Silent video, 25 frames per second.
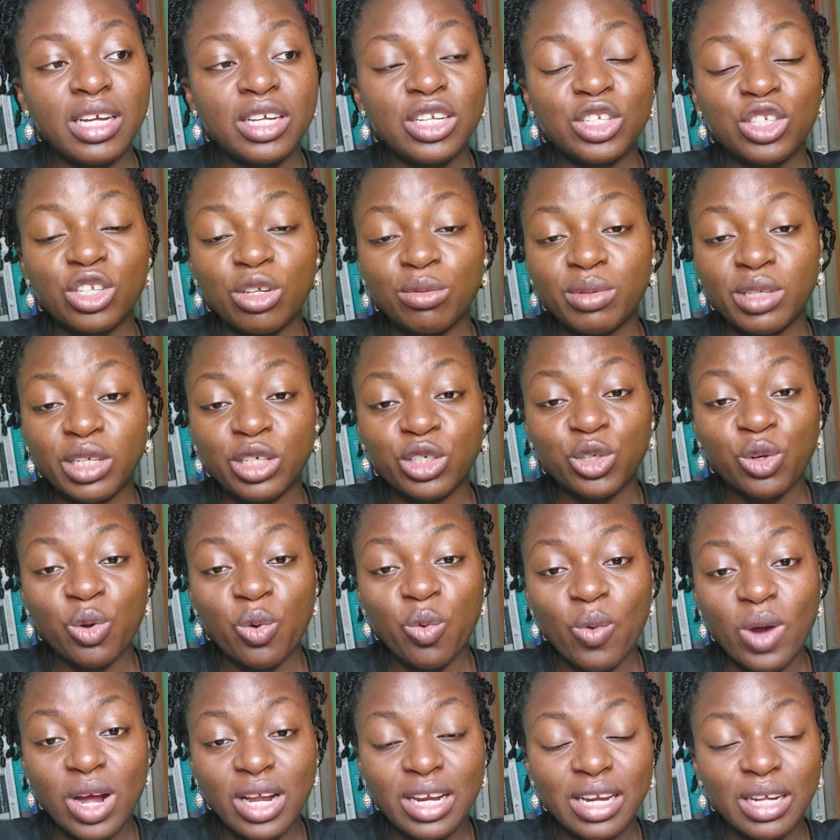
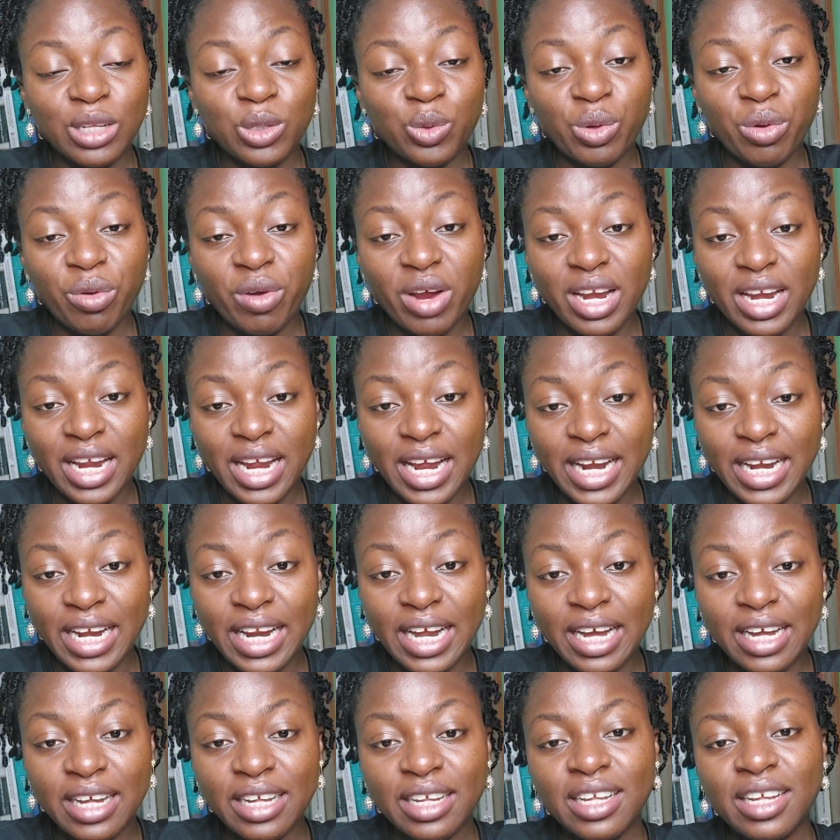subsection 1 that we read
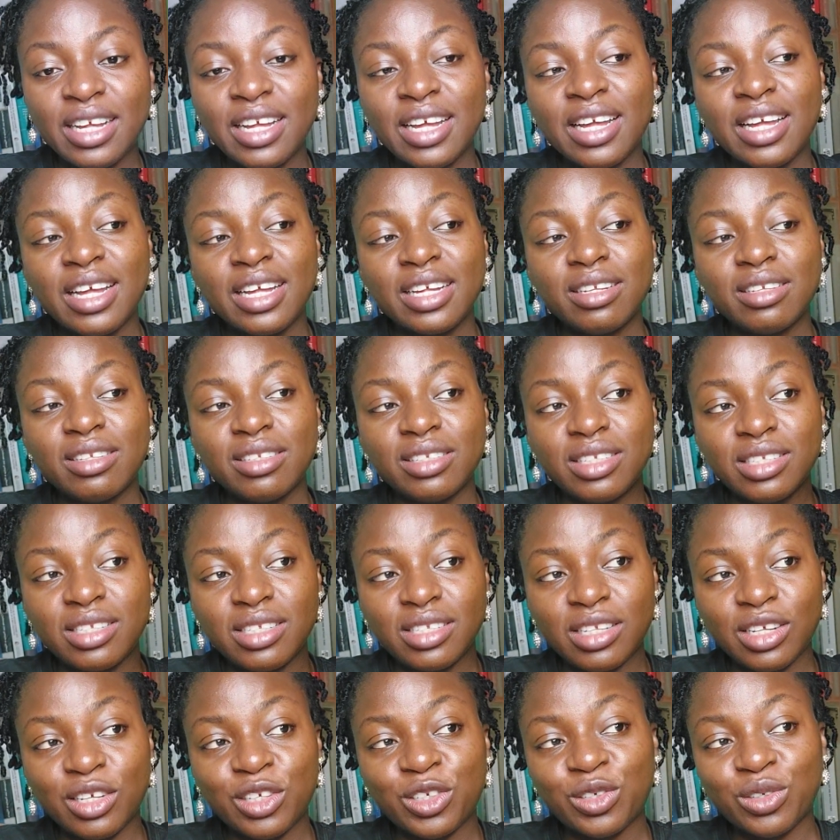earlier,
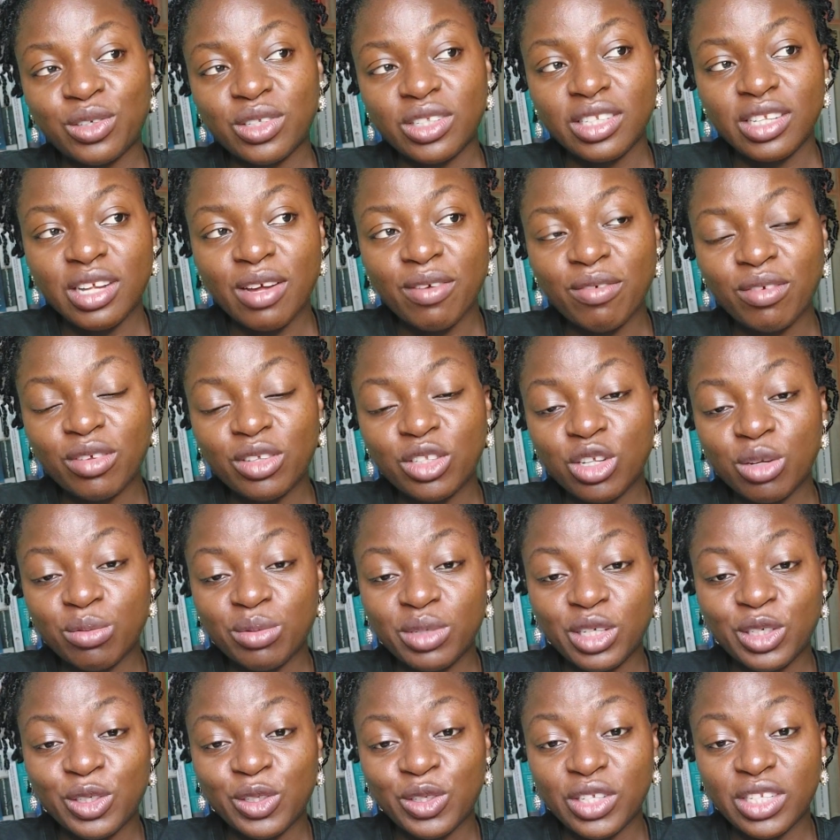this subsection
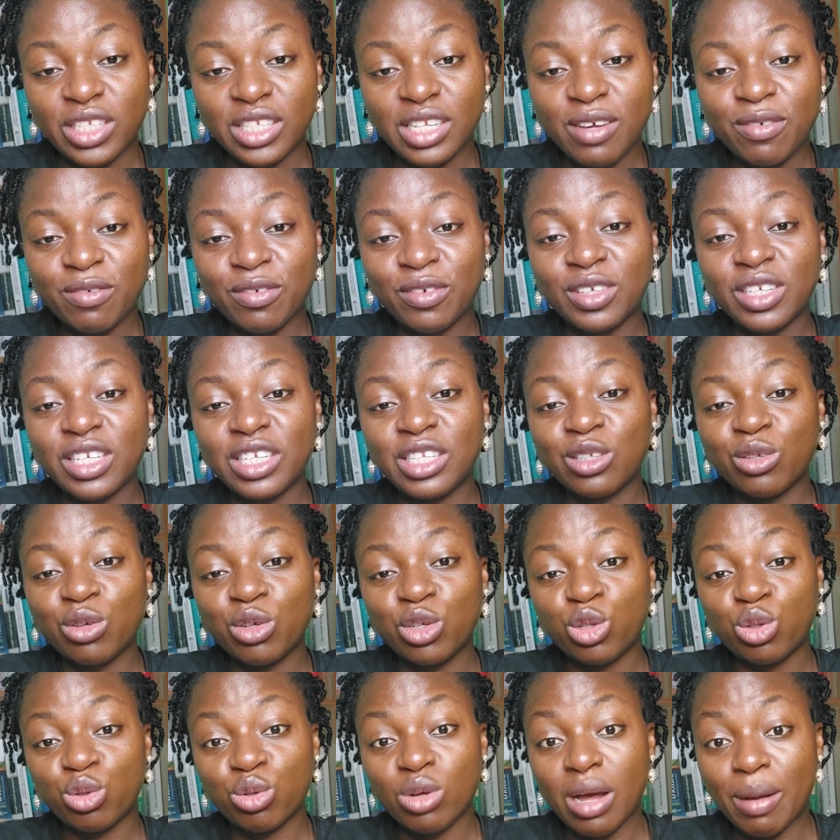7 is
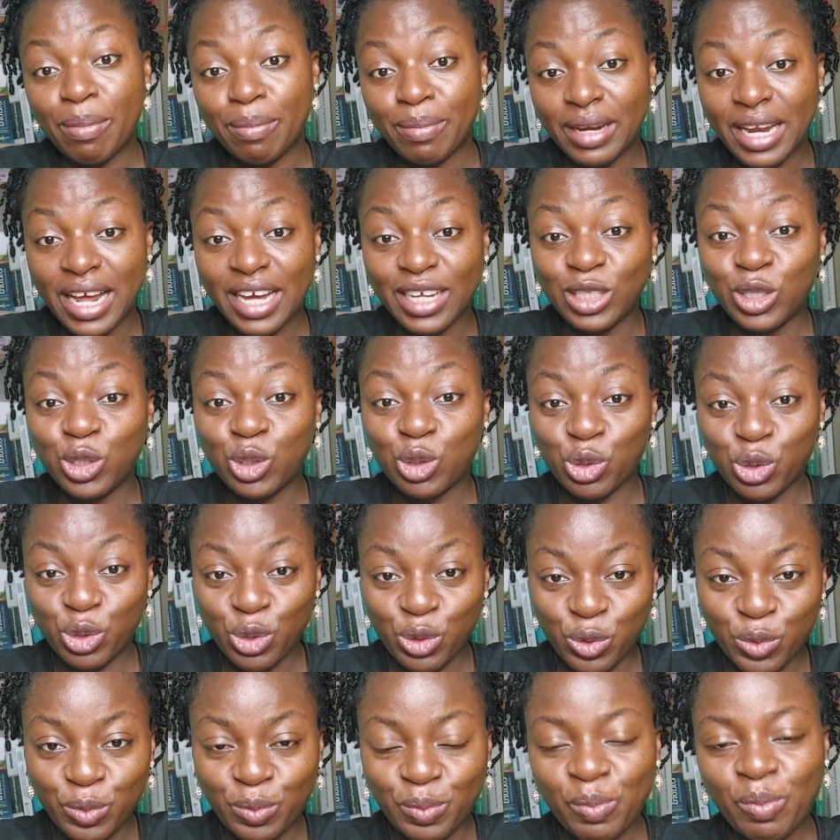going to apply to
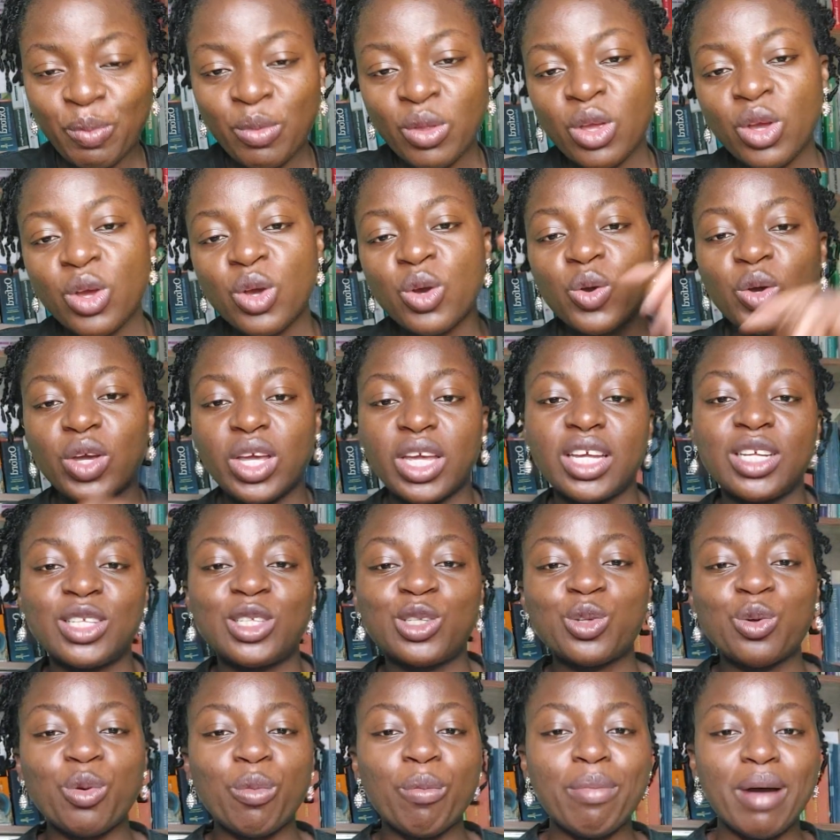you. Okay,
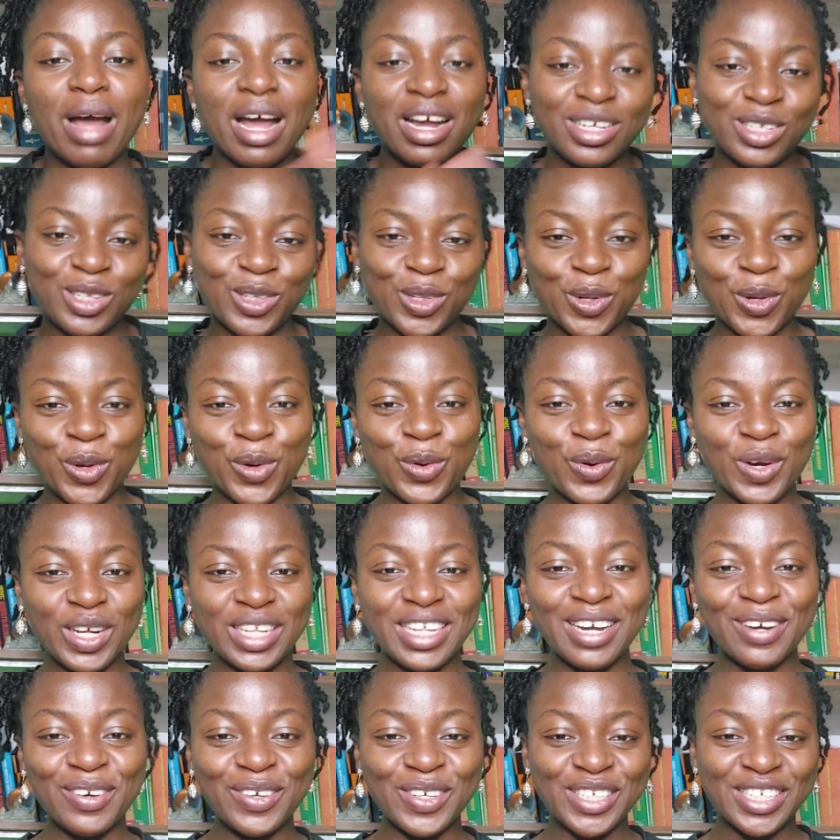so back to what
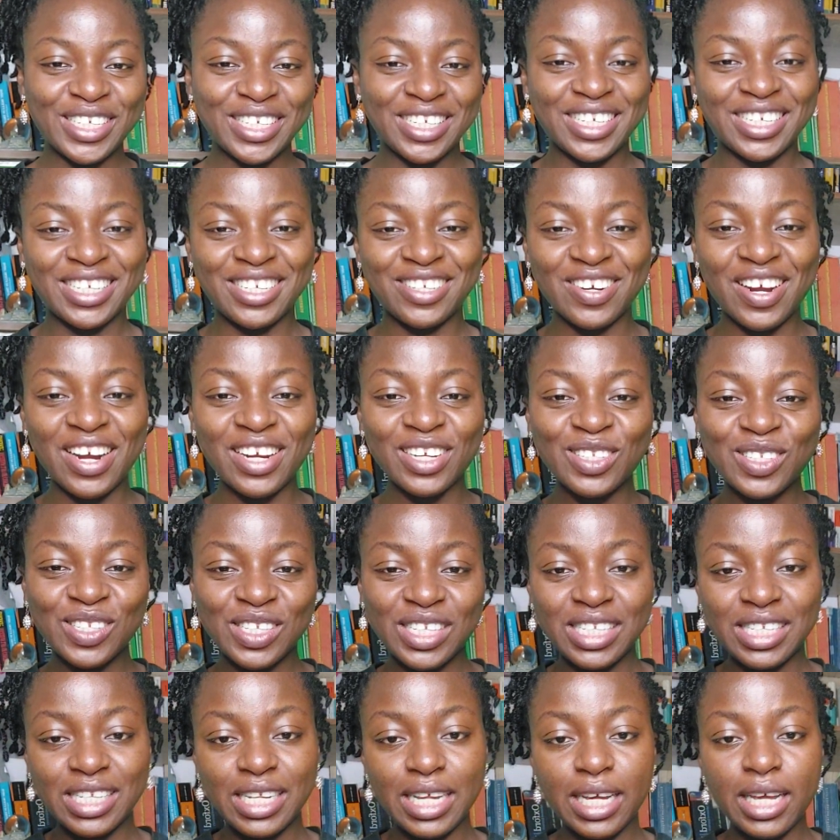I was trying to
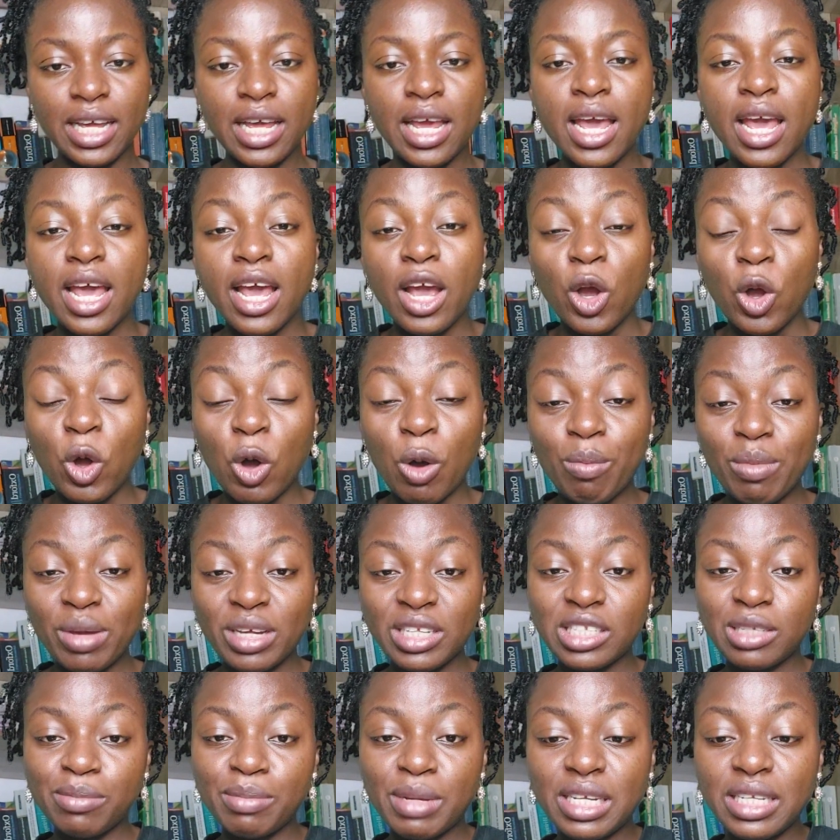say.
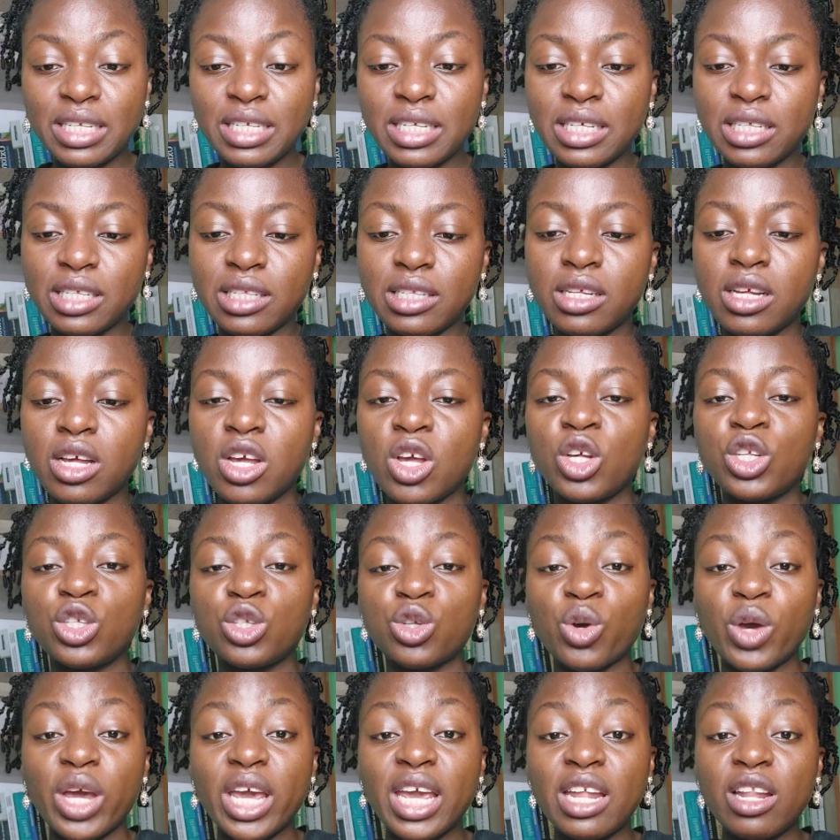Commencement date.
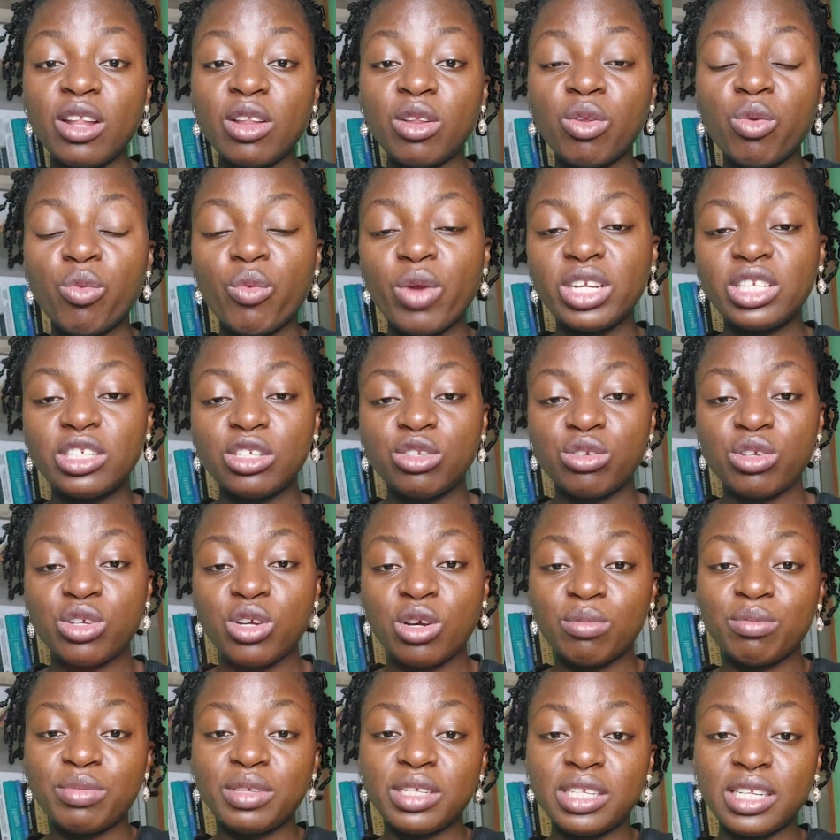So in registering
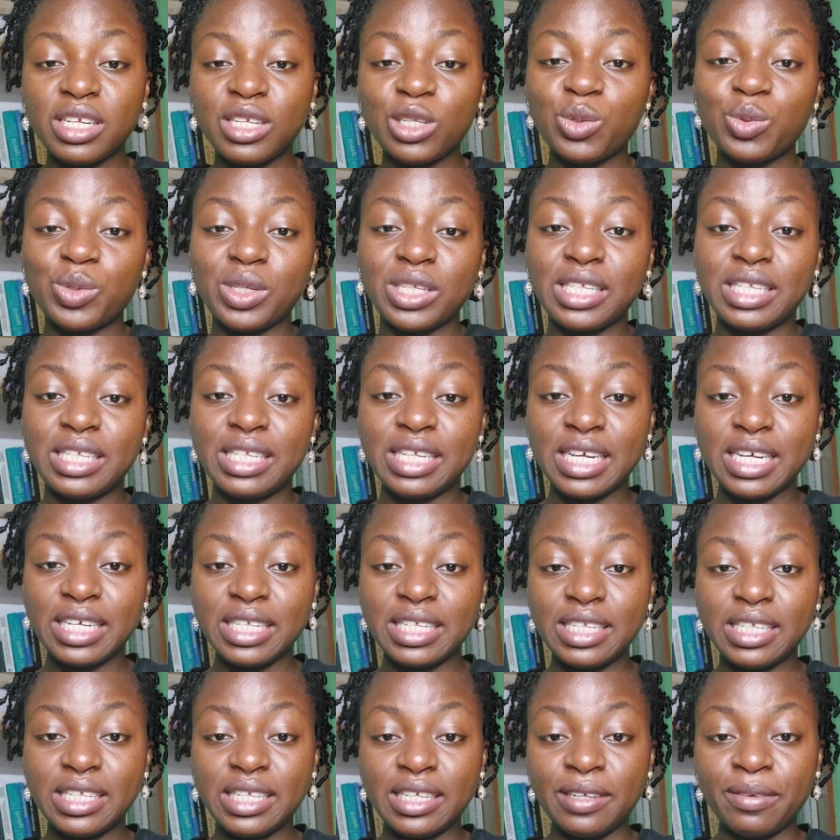your business with
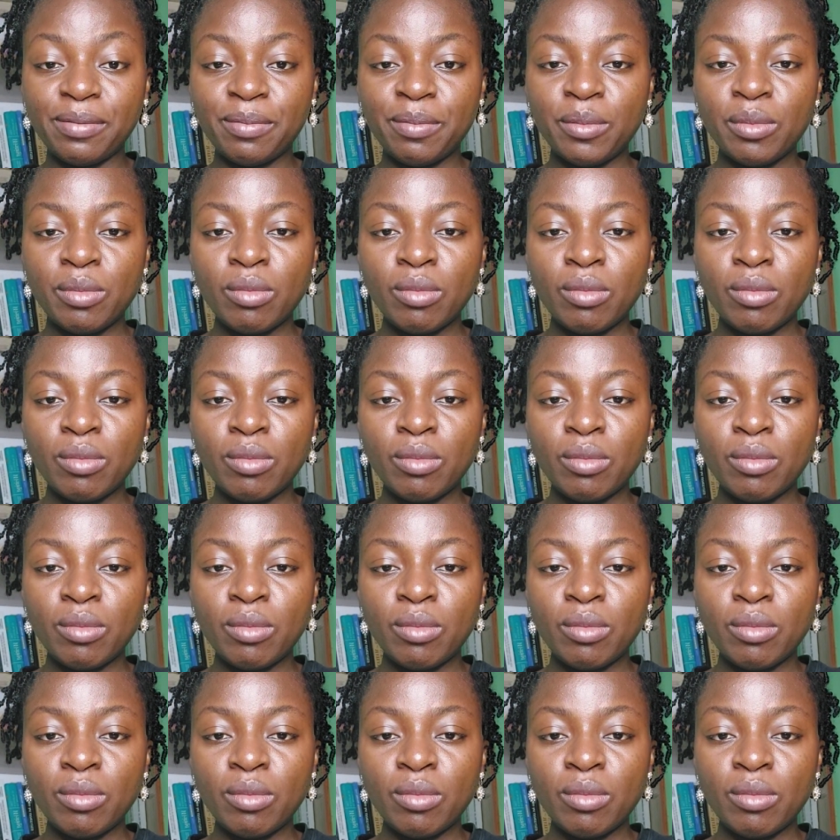CAC,